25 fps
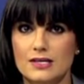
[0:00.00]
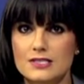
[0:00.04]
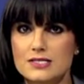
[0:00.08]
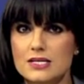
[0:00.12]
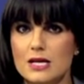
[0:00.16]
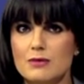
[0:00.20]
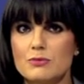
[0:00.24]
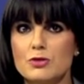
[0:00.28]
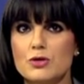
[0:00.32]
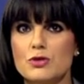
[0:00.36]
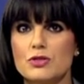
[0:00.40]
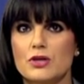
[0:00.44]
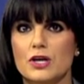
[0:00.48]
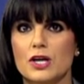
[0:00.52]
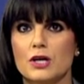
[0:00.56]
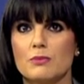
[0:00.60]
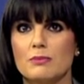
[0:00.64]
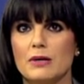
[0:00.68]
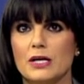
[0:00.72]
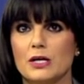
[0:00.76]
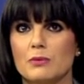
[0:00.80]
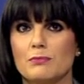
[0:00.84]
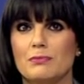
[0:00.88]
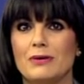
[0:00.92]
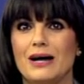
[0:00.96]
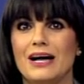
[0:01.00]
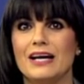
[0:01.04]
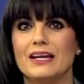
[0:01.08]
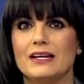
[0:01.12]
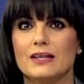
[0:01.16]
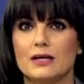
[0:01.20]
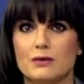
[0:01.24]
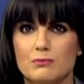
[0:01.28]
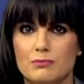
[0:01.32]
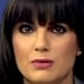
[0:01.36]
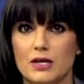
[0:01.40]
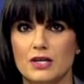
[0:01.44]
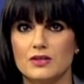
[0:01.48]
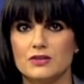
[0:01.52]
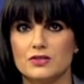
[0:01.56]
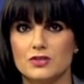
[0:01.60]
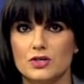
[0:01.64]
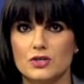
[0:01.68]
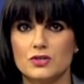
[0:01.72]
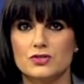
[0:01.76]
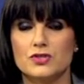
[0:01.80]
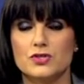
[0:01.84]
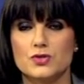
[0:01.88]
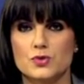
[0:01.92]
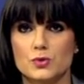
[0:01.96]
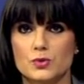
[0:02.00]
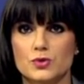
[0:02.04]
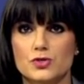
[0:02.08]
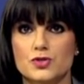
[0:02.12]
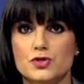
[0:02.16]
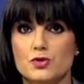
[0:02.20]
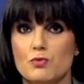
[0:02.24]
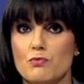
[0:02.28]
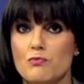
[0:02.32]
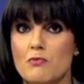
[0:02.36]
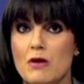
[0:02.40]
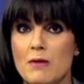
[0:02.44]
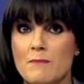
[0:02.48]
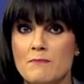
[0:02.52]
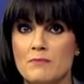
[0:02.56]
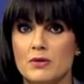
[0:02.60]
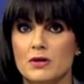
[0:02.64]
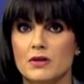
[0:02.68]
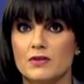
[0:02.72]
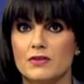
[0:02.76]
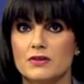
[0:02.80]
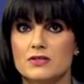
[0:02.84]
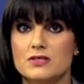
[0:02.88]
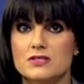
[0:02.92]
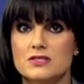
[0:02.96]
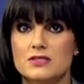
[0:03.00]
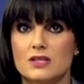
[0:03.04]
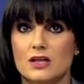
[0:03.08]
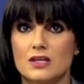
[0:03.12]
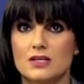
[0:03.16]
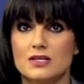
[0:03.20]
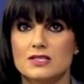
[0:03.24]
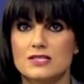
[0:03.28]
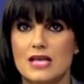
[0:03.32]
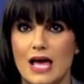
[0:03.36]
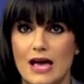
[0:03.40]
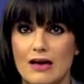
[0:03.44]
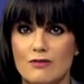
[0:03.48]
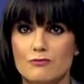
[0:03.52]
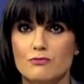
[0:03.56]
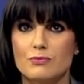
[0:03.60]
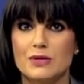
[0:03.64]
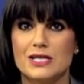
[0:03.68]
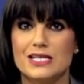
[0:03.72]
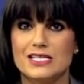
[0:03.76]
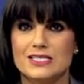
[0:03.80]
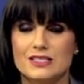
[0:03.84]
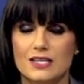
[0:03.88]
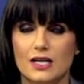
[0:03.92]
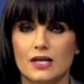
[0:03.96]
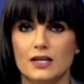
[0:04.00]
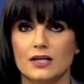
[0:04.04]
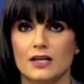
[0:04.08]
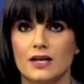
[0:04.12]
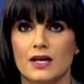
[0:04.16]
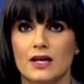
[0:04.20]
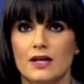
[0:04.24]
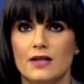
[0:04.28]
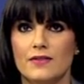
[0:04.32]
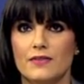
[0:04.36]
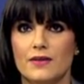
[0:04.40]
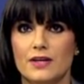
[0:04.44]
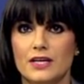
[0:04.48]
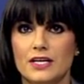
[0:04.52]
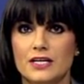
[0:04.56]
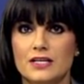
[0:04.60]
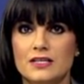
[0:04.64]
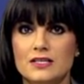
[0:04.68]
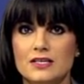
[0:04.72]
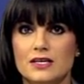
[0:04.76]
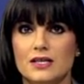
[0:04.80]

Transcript: Next time you think about abiding by the doctor's orders, remember that studies have been done that